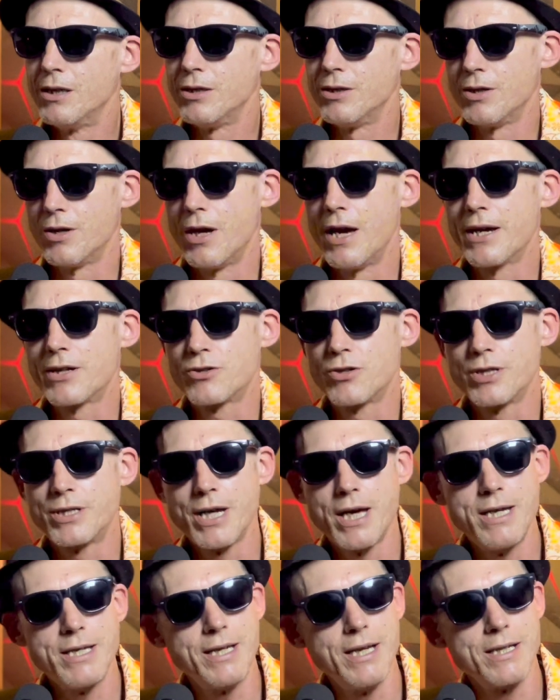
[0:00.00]
You know, extra
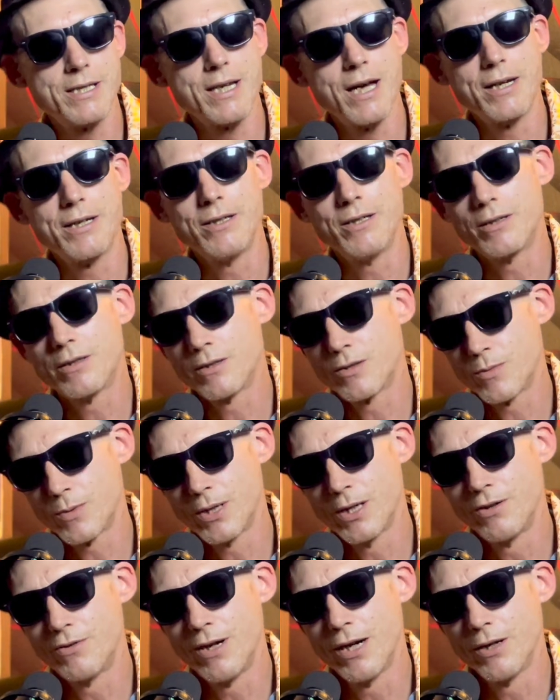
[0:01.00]
day gets added as we
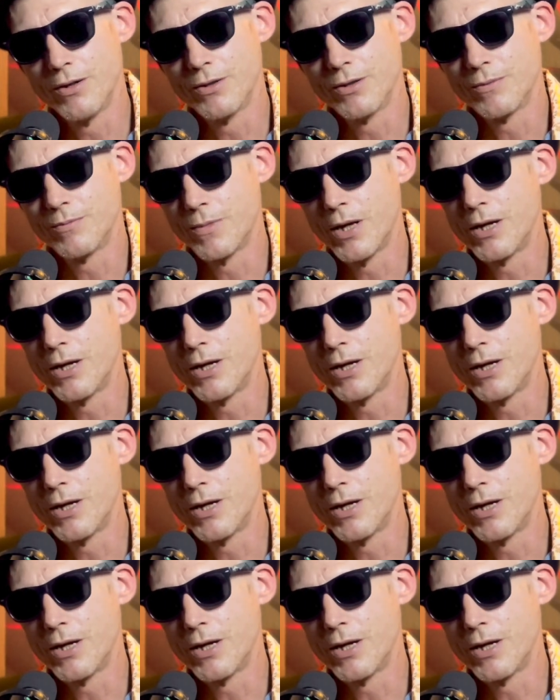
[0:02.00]
go around.